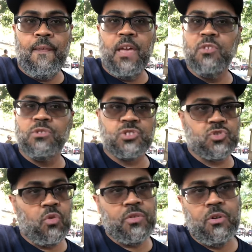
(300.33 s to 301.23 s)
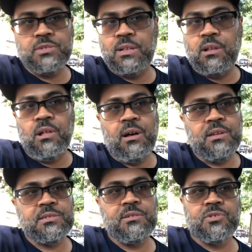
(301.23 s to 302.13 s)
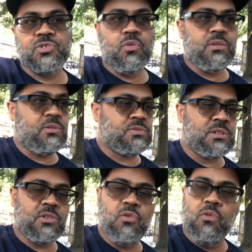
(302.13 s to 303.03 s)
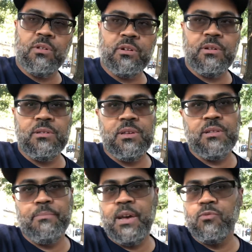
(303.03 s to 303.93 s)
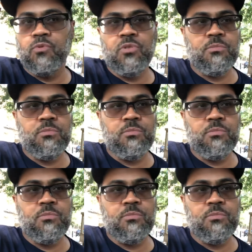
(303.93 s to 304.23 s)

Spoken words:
and you can store those in a closet or store those in a corner in a bedroom